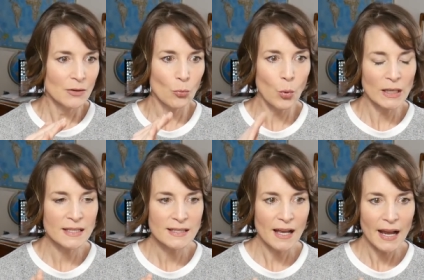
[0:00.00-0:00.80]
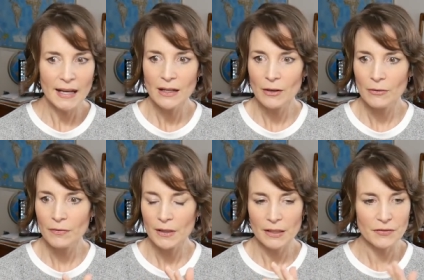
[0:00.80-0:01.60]
one side
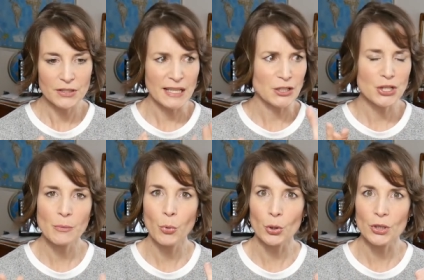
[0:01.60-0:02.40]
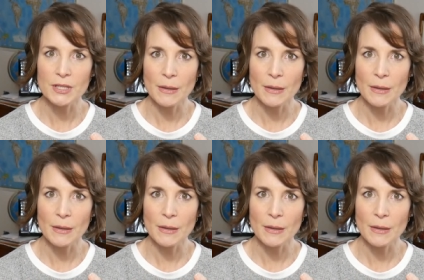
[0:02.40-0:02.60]
of if it's like chipboard or